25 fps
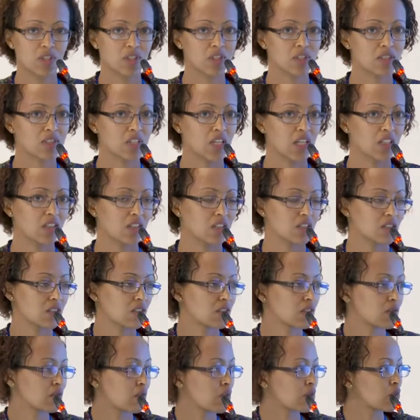
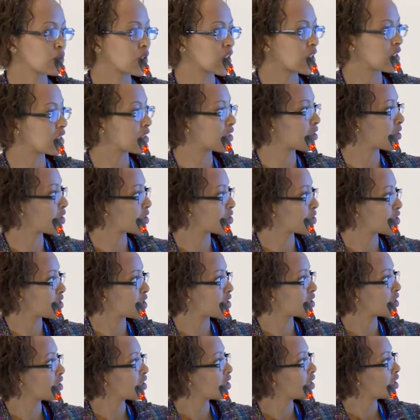citations from the
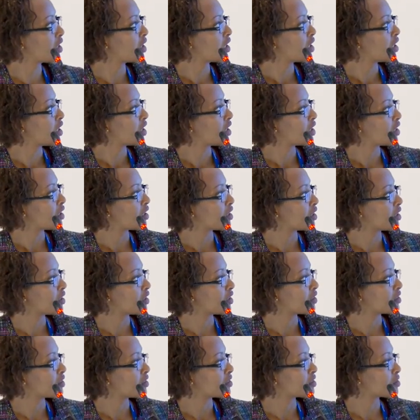literature.
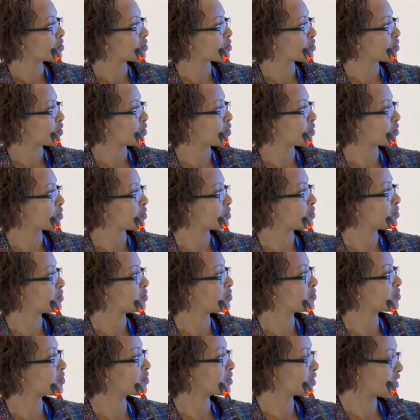So
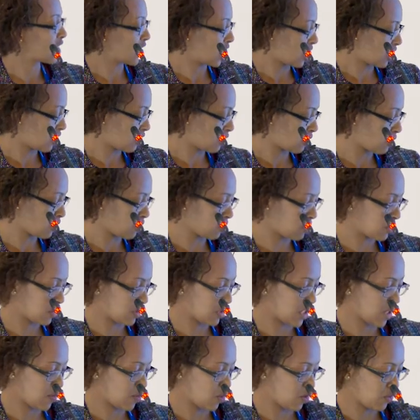I don't know,
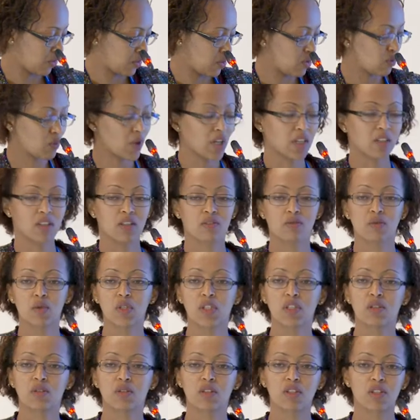some of you might have
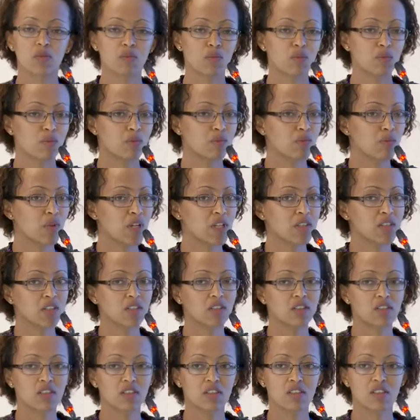been
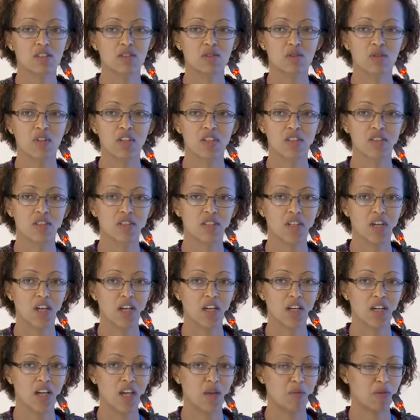present in today's
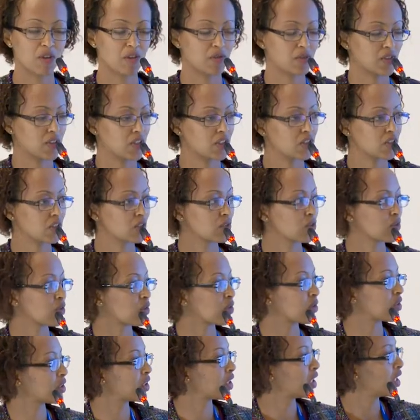IMF session
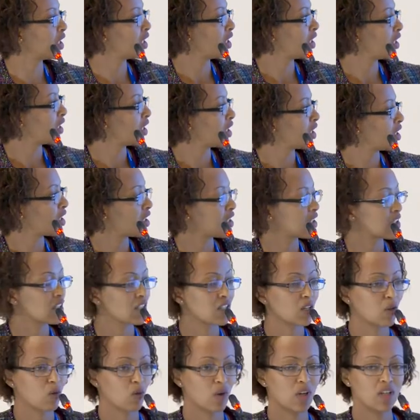on
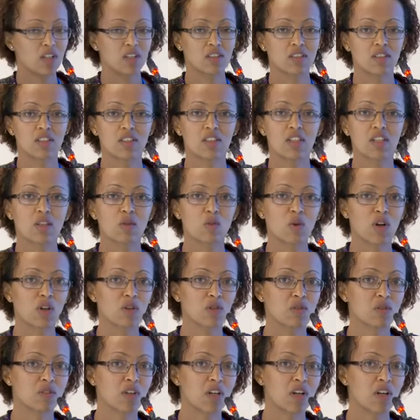inequality. And one
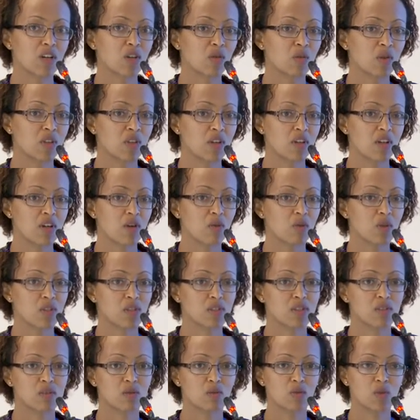of the arguments there
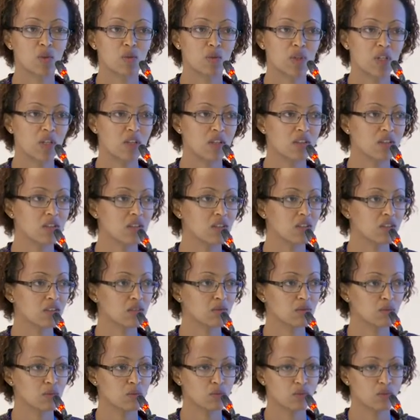was women